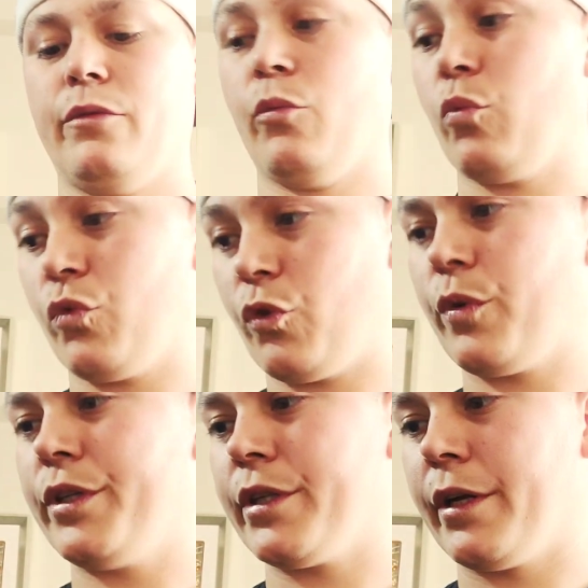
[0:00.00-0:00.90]
the
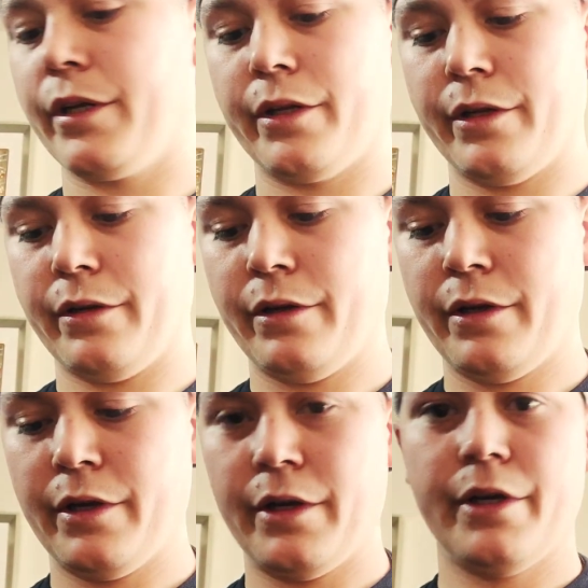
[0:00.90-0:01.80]
reason I done that
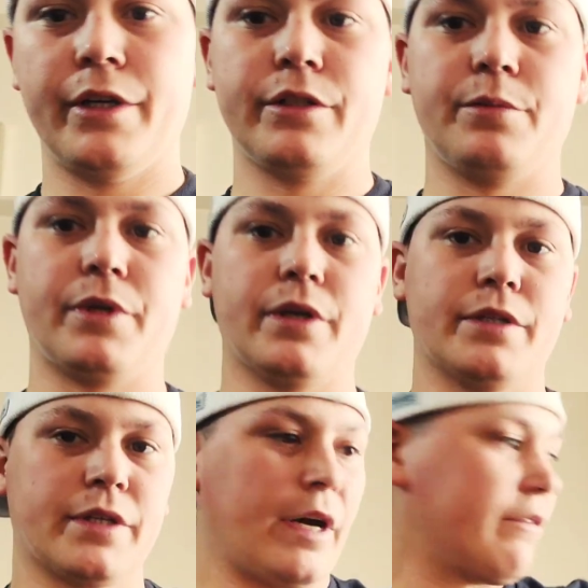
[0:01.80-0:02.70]
is
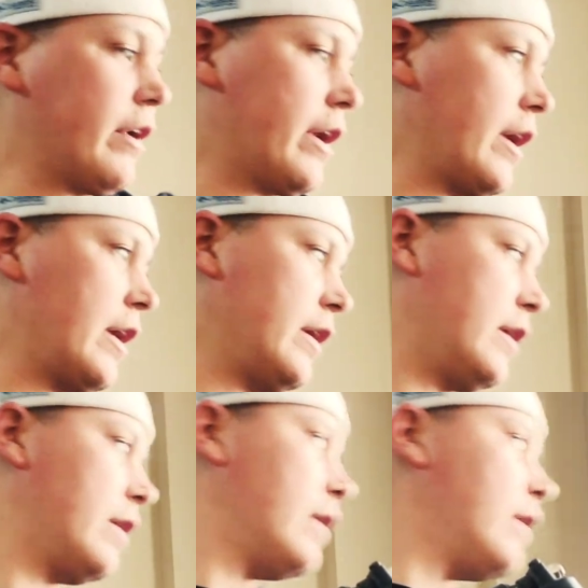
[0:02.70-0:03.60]
because I've got a
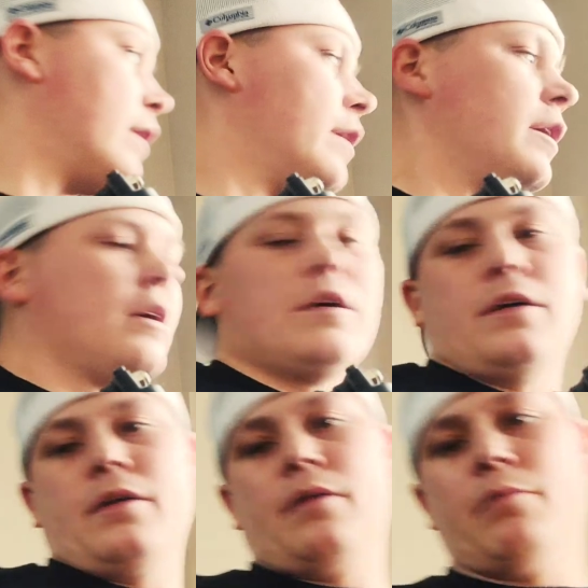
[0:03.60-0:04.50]

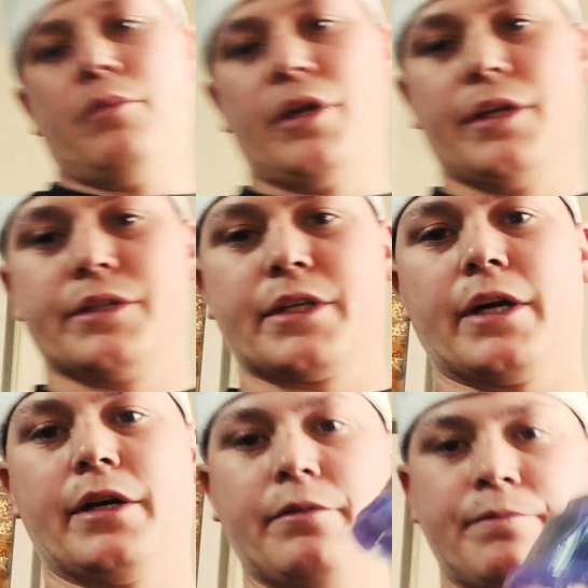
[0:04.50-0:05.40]
bitty
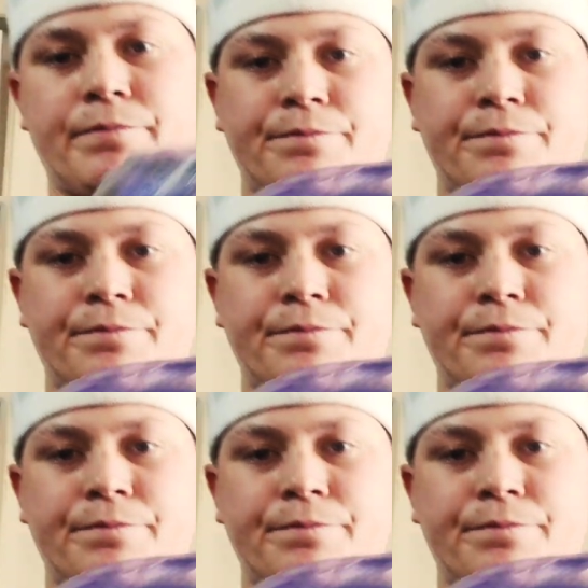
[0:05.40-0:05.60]
design